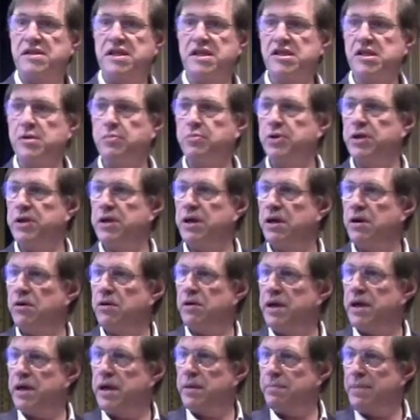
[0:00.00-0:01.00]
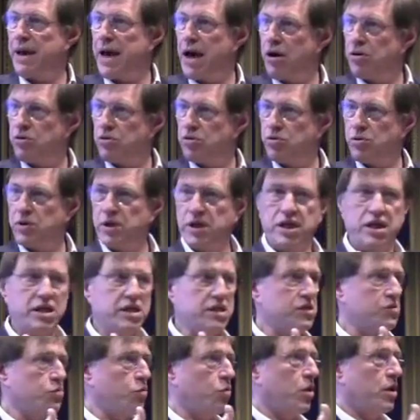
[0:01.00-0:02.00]
disciplinary
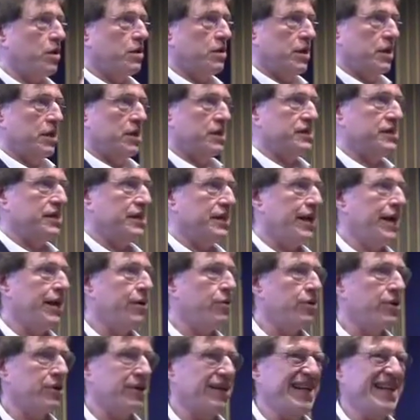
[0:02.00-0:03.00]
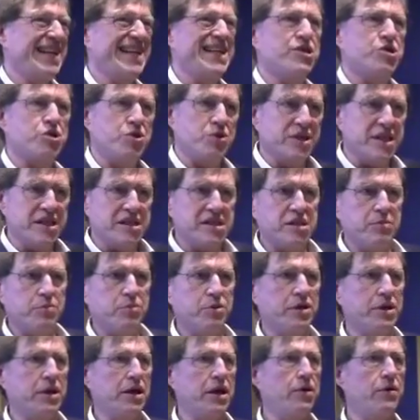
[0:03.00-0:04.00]
boundaries, one that is inherently
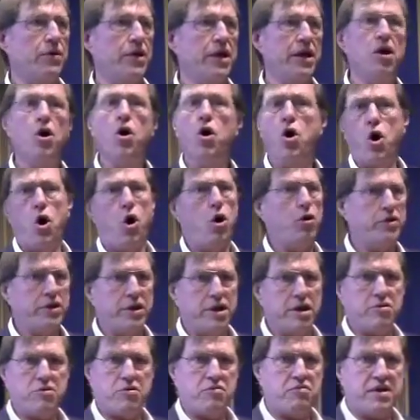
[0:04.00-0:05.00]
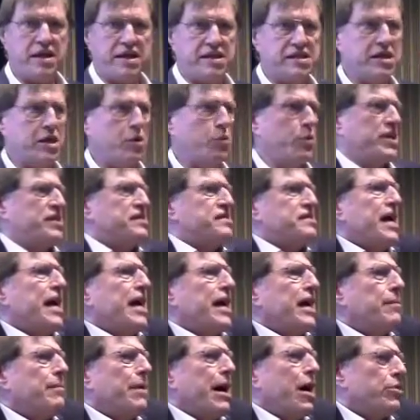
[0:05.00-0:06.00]
interdisciplinary, all the other things that we
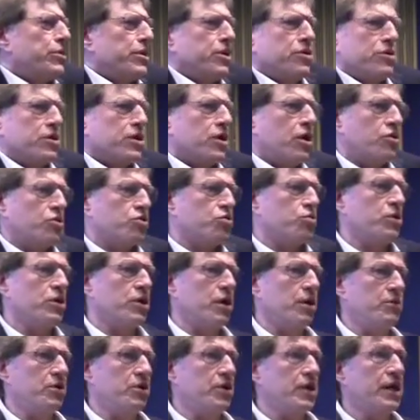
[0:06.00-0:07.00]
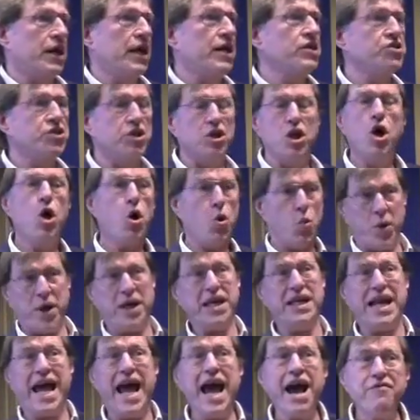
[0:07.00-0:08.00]
say about intercultural communication.
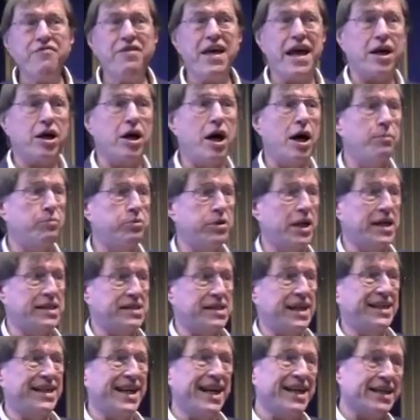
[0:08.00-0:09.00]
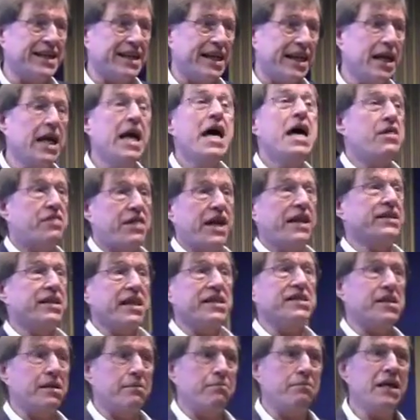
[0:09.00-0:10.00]
We can have that complex identity. That
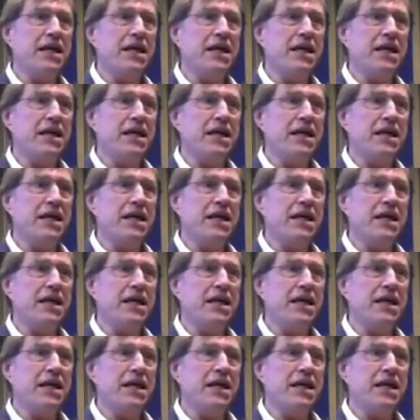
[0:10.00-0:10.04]
doesn't